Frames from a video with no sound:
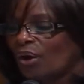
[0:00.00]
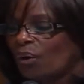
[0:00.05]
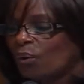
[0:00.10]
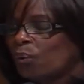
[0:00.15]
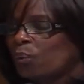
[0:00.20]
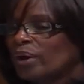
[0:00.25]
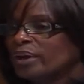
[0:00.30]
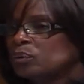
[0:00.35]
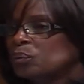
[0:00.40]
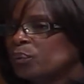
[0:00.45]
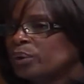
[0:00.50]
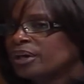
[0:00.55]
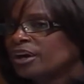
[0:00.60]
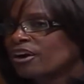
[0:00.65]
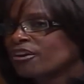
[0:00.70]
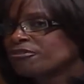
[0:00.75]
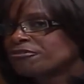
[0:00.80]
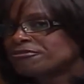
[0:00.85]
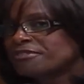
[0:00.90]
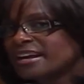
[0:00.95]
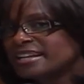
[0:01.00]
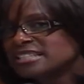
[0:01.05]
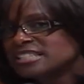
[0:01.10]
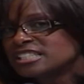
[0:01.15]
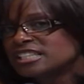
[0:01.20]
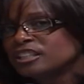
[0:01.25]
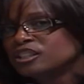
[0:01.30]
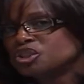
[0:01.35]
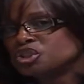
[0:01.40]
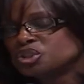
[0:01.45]
When we are
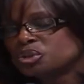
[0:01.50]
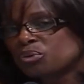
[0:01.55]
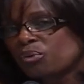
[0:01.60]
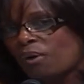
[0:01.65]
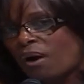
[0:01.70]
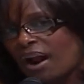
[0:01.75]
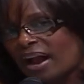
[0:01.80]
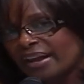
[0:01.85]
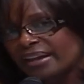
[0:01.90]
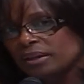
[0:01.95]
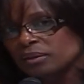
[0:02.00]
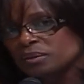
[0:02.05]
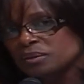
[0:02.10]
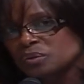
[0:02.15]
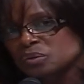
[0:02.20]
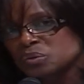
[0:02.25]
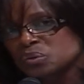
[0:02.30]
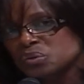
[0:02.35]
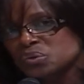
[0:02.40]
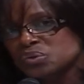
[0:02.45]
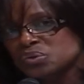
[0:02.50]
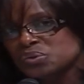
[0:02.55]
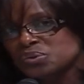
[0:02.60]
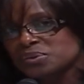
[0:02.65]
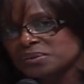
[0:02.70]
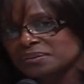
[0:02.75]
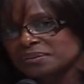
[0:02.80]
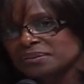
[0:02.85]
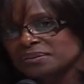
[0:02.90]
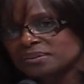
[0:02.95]
facing
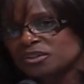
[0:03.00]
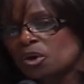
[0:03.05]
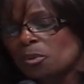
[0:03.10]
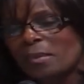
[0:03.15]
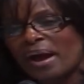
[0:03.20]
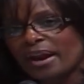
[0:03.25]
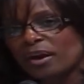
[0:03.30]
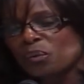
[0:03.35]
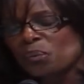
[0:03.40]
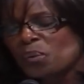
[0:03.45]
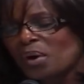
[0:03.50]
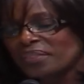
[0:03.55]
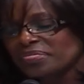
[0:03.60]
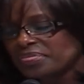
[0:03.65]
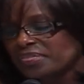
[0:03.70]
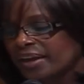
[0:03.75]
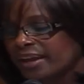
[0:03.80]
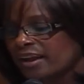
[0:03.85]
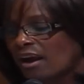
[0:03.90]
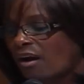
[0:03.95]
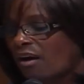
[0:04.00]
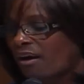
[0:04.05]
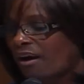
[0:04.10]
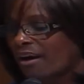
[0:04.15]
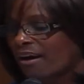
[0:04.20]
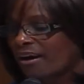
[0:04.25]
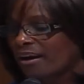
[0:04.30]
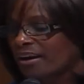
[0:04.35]
trials, no matter what they are,